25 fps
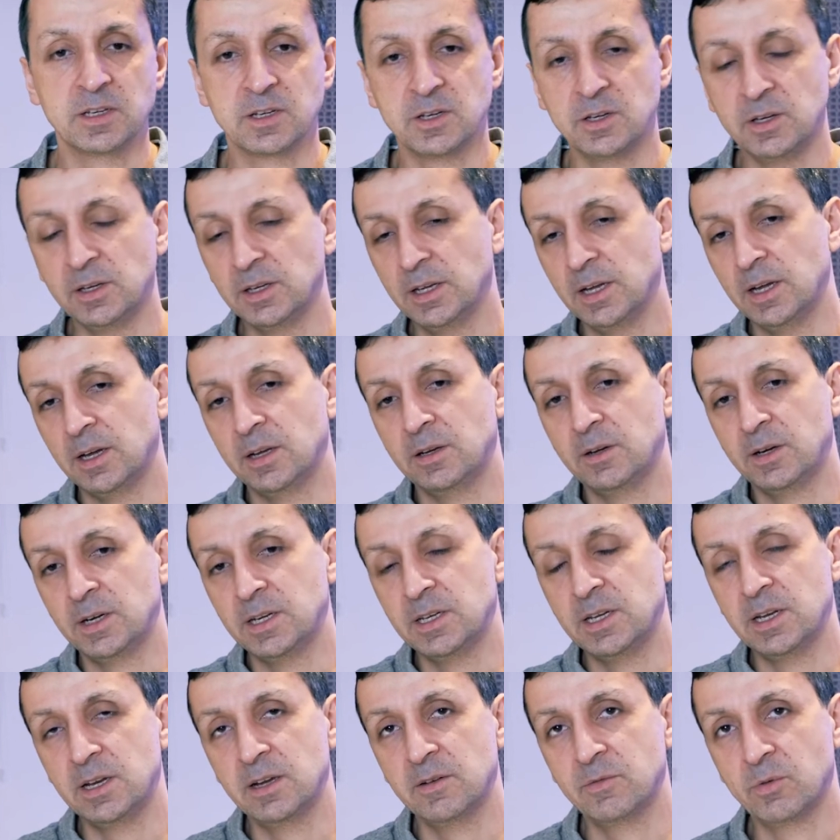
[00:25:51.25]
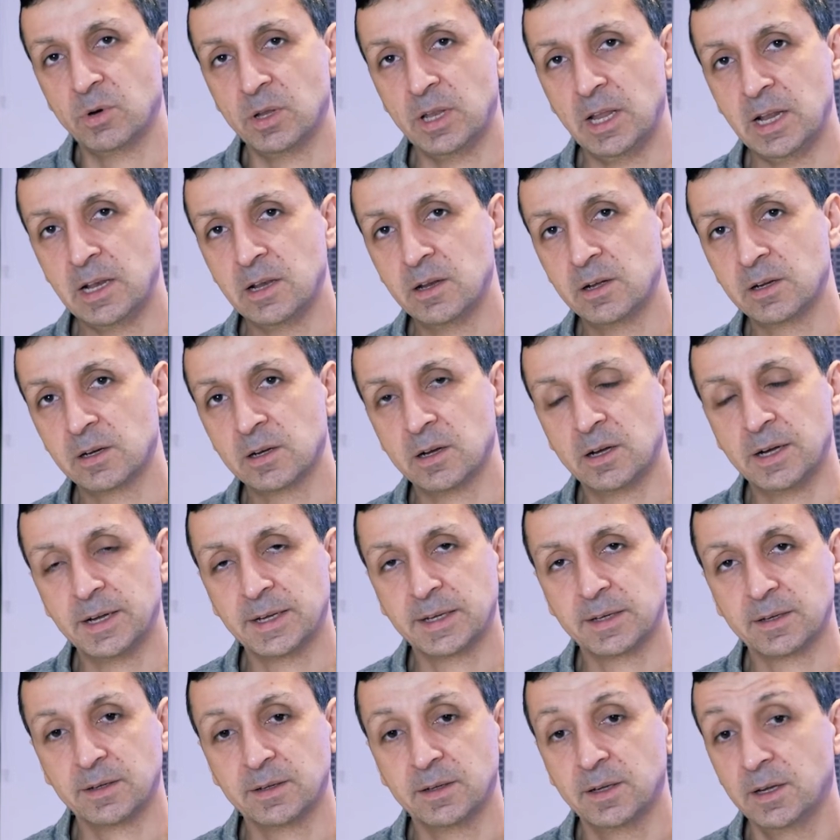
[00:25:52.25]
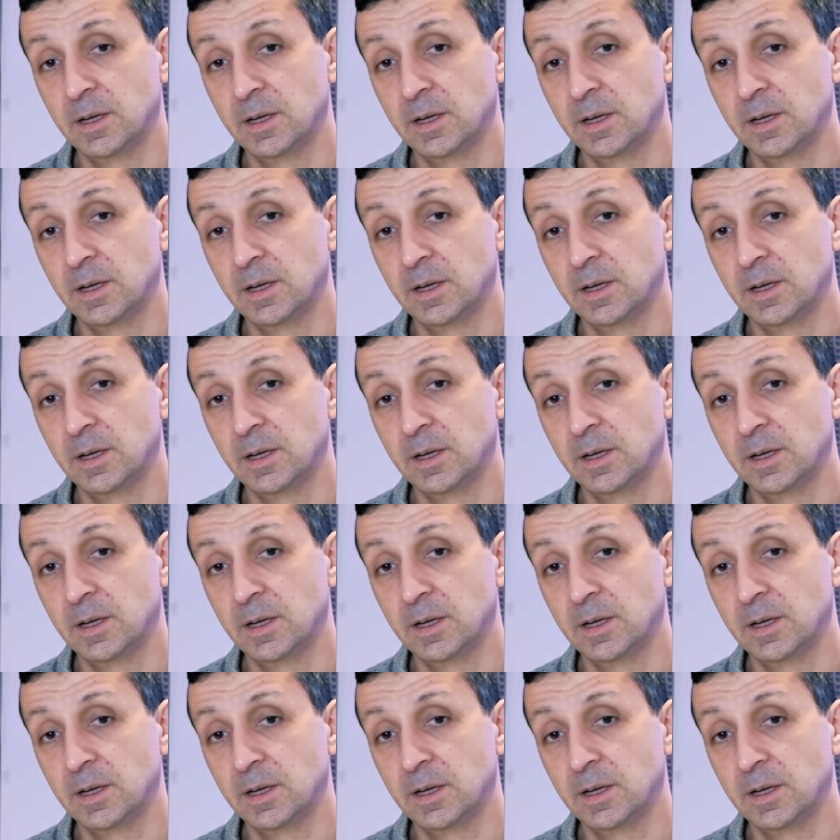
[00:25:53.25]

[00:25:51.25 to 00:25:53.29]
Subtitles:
so you can get an idea of what they look like.